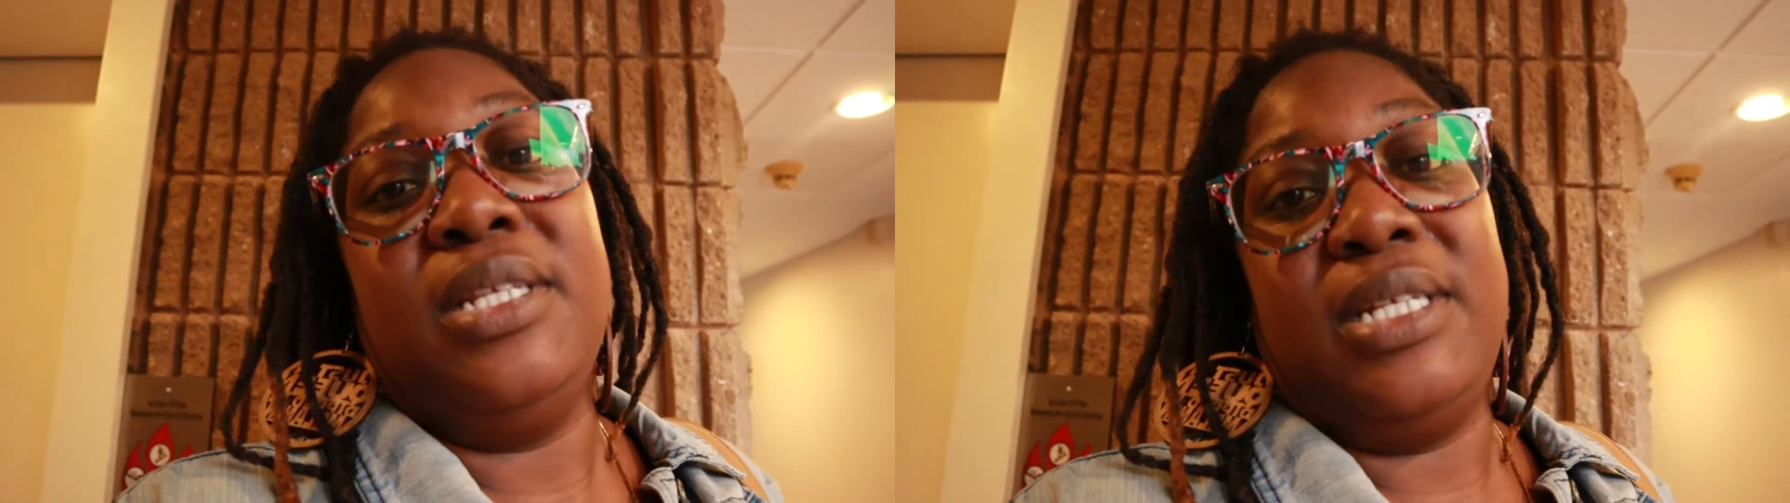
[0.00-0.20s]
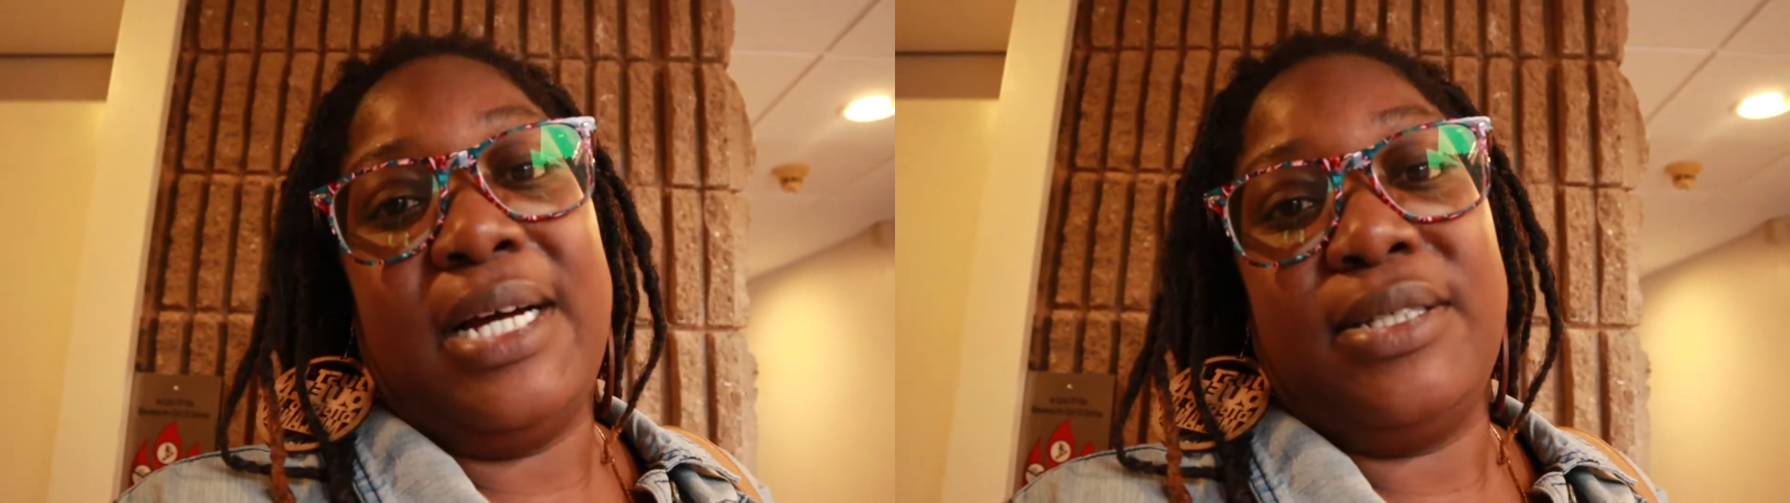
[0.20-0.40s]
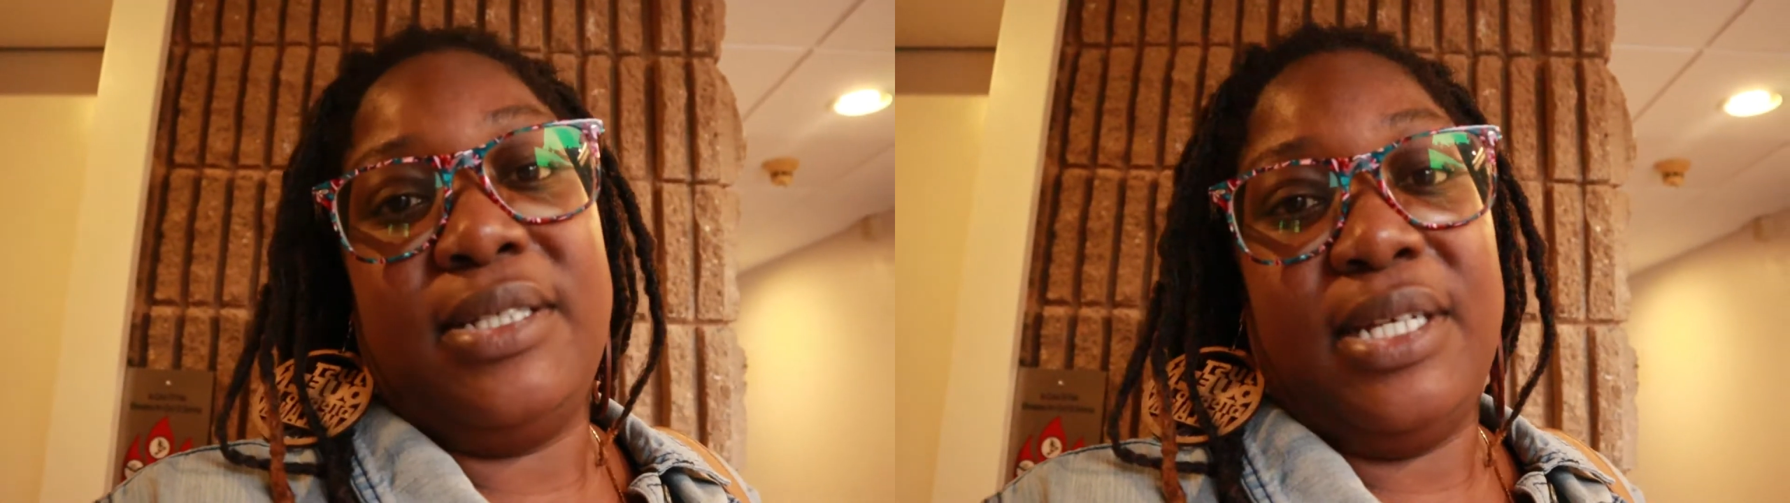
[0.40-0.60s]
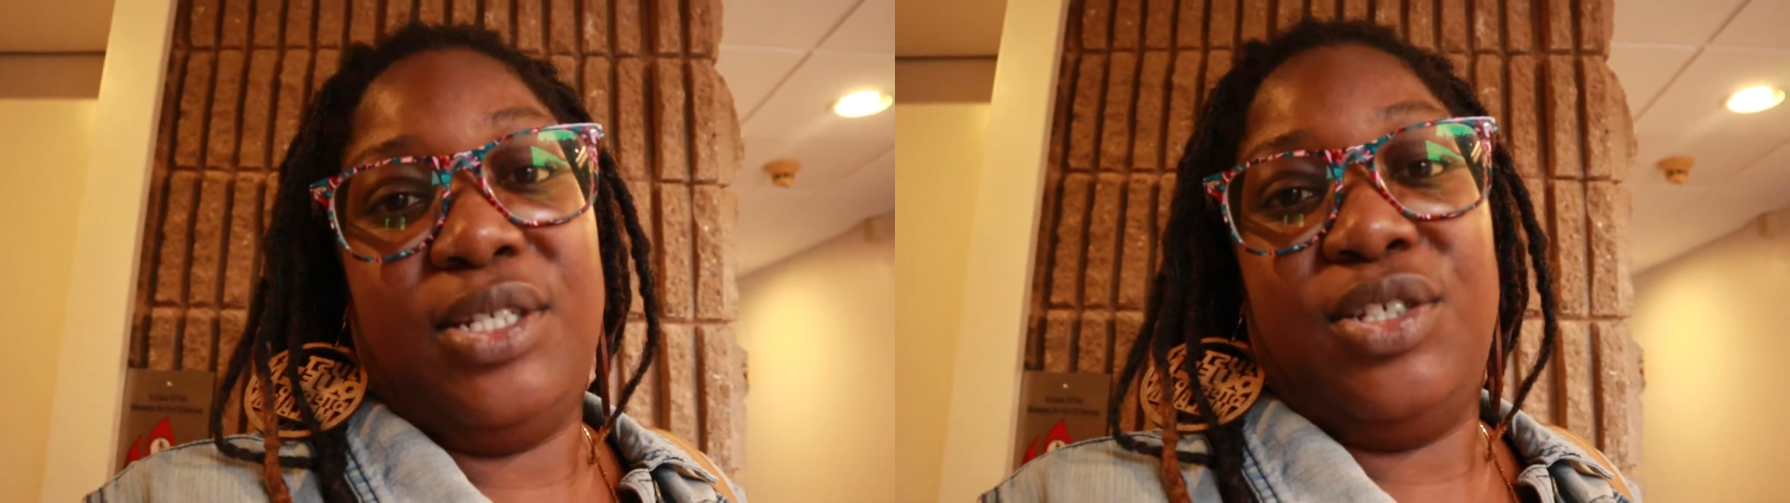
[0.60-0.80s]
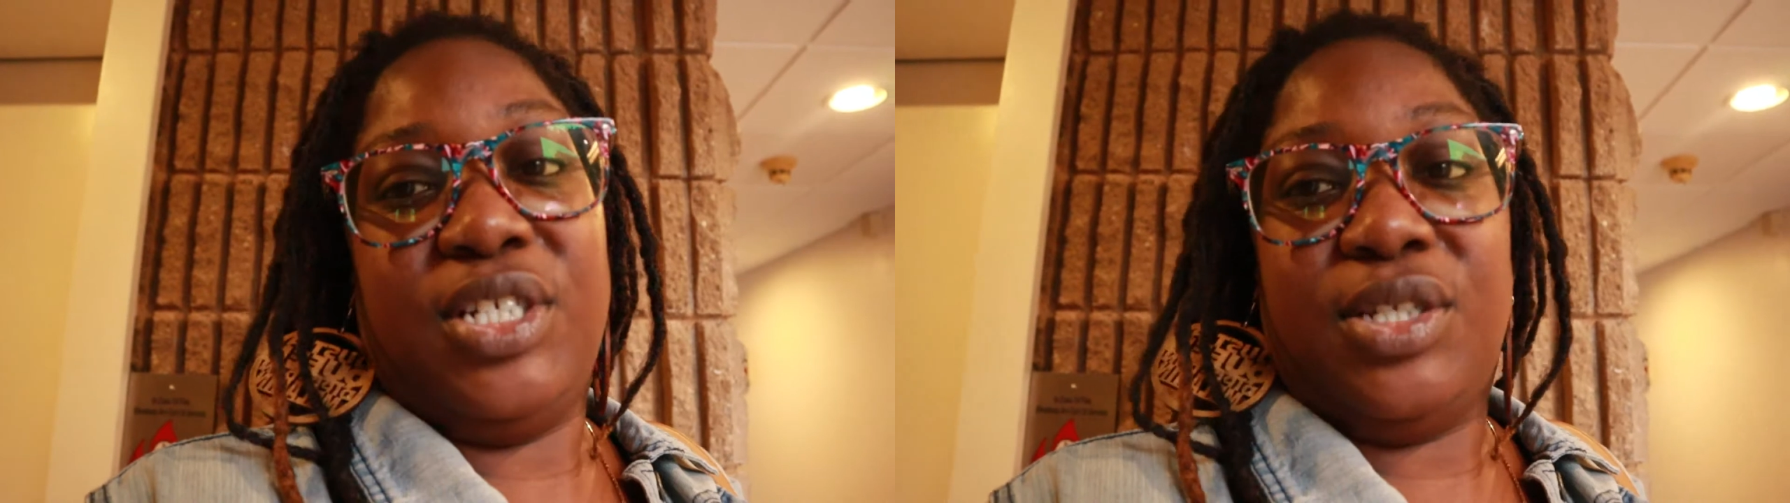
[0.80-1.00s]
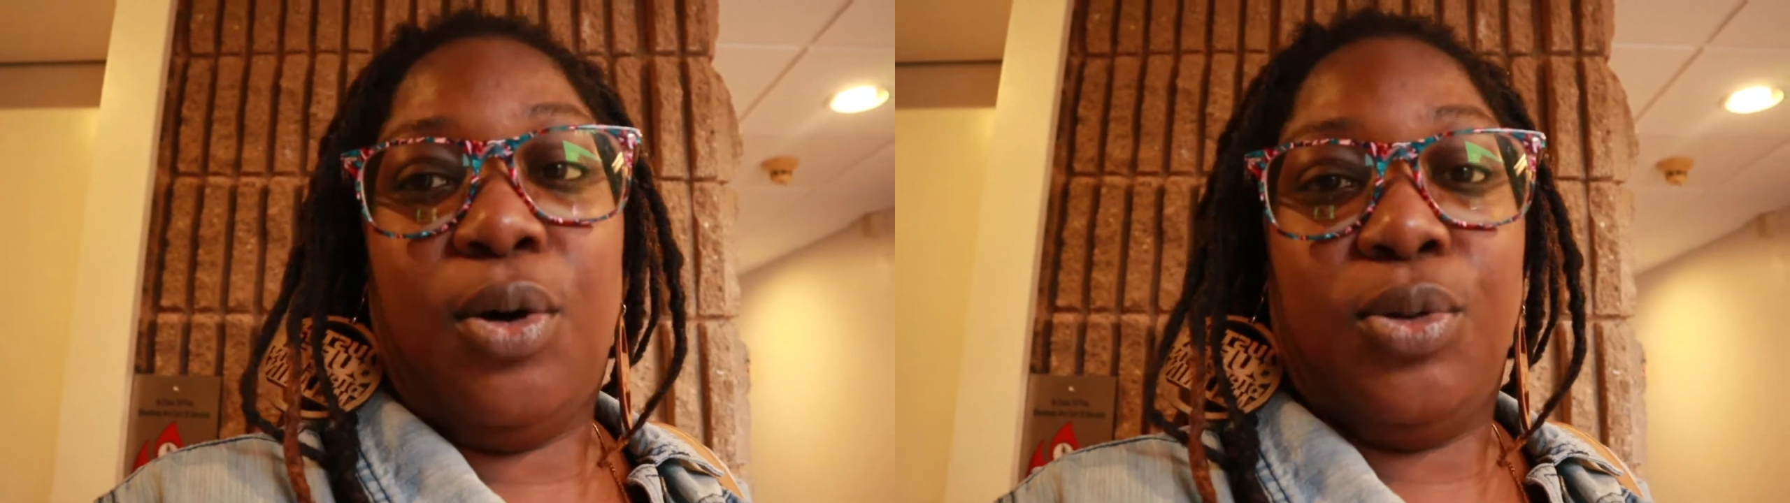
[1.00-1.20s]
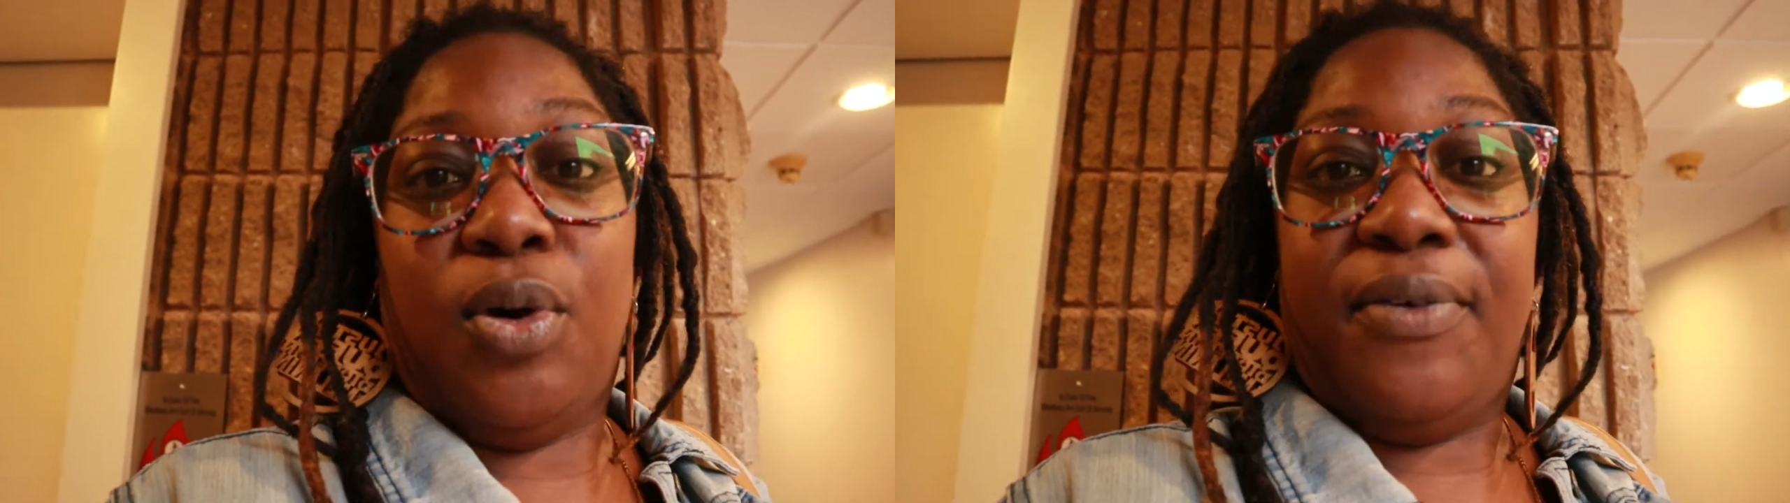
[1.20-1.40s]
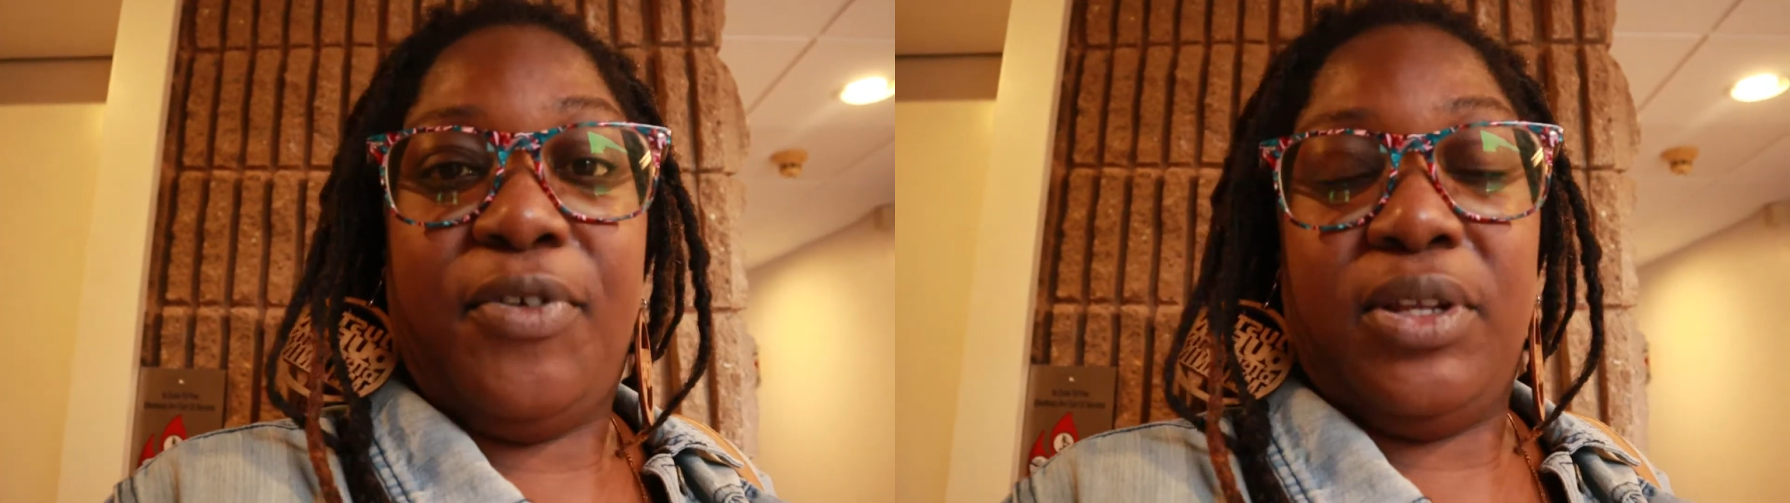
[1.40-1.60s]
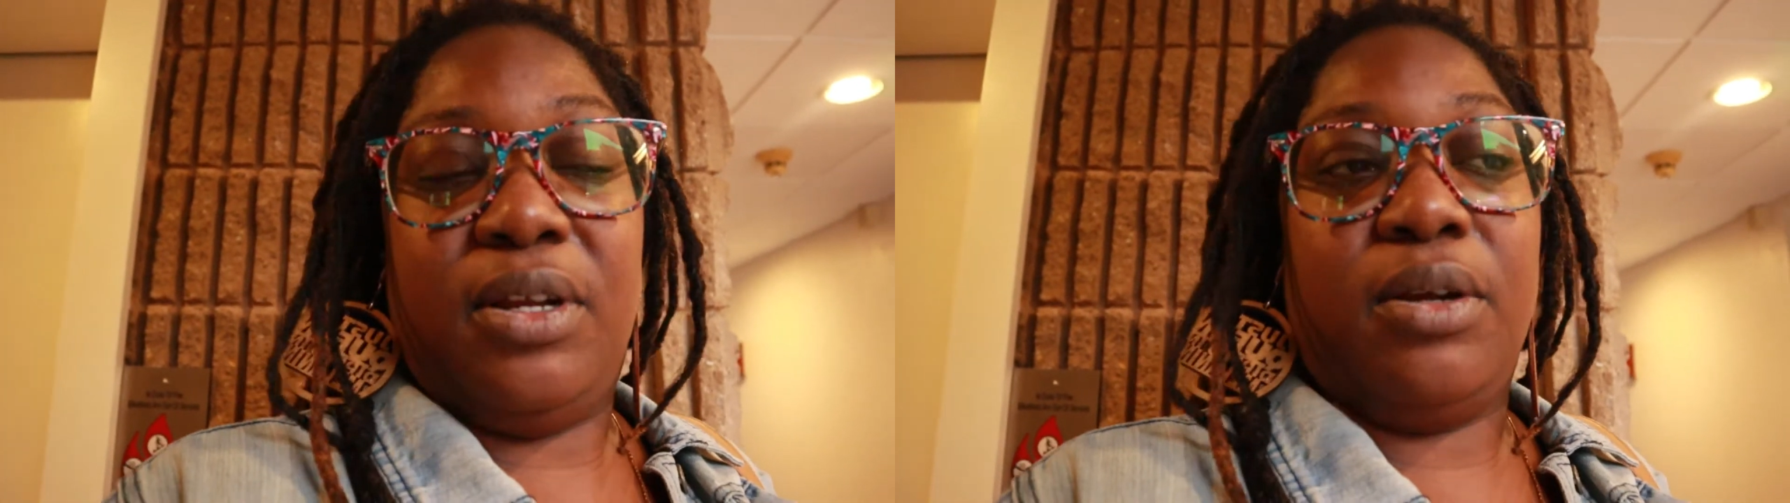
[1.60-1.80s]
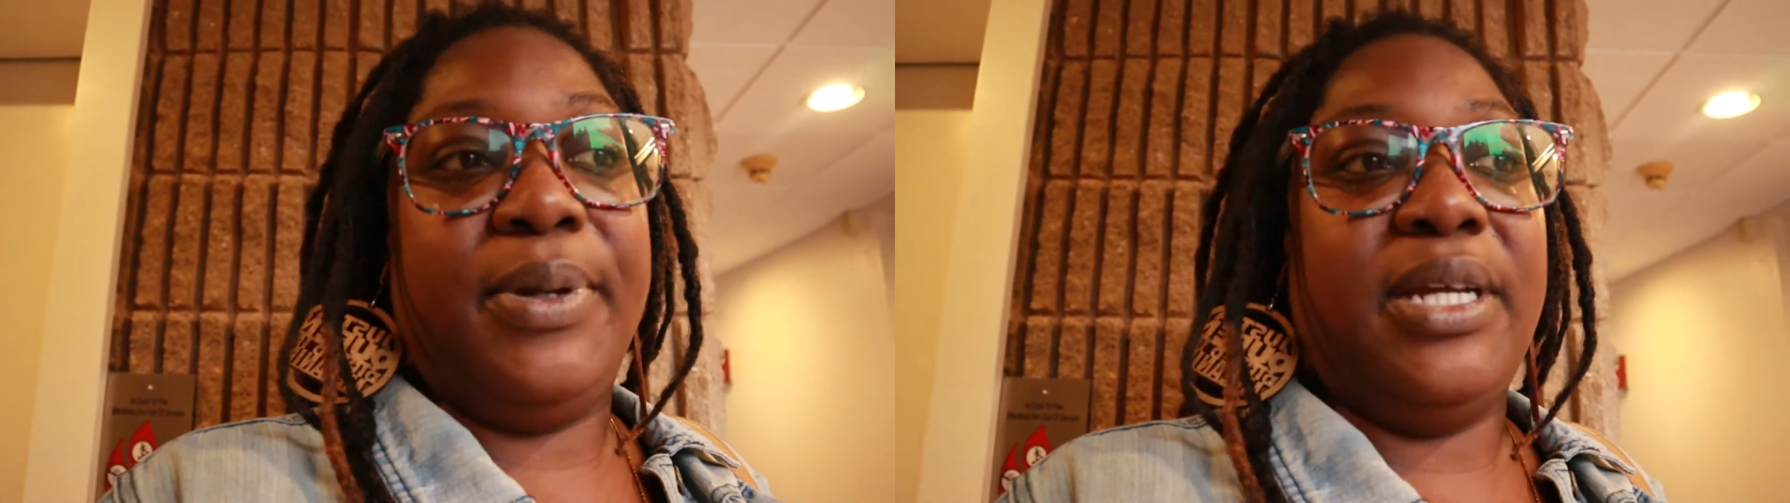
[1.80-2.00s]
the doctor said to just hold off for a
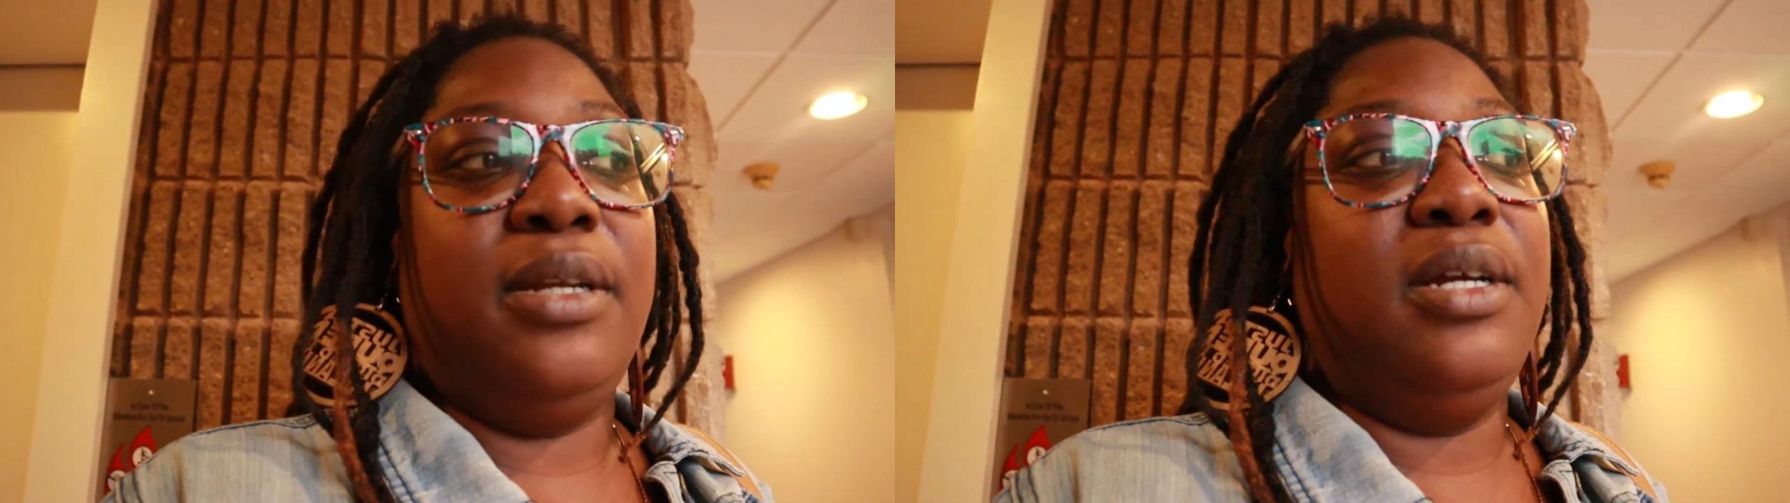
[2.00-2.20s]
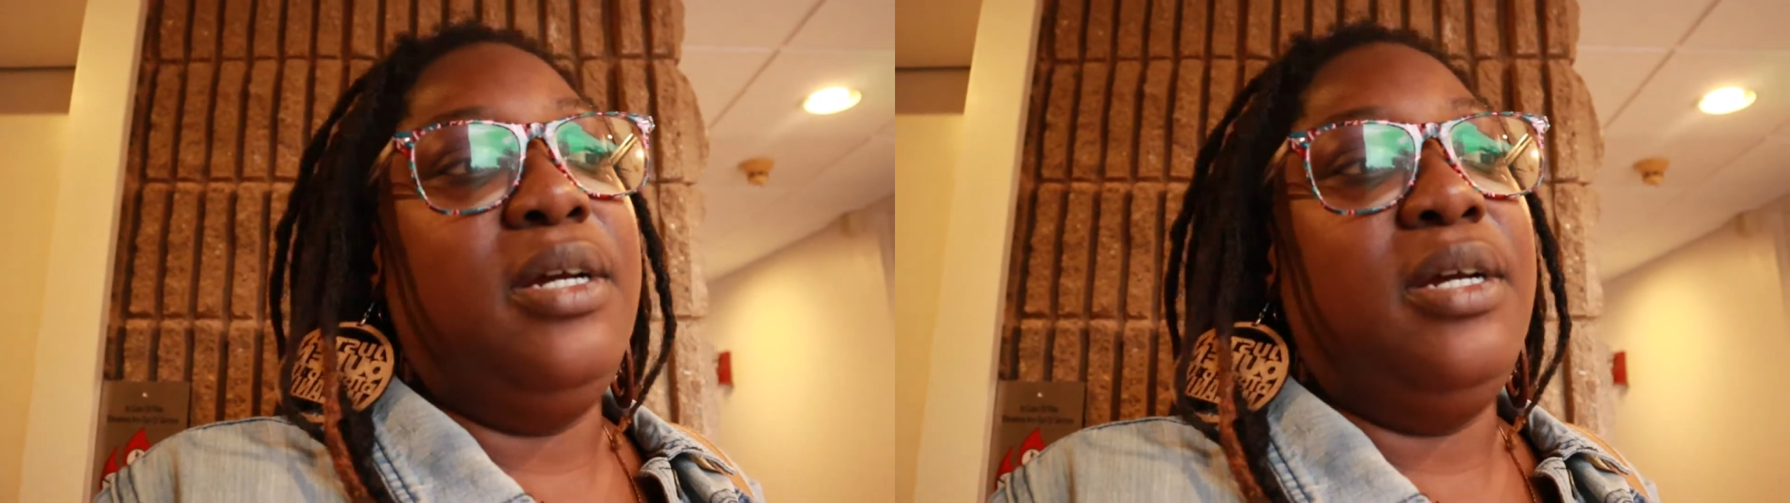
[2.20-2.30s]
little bit.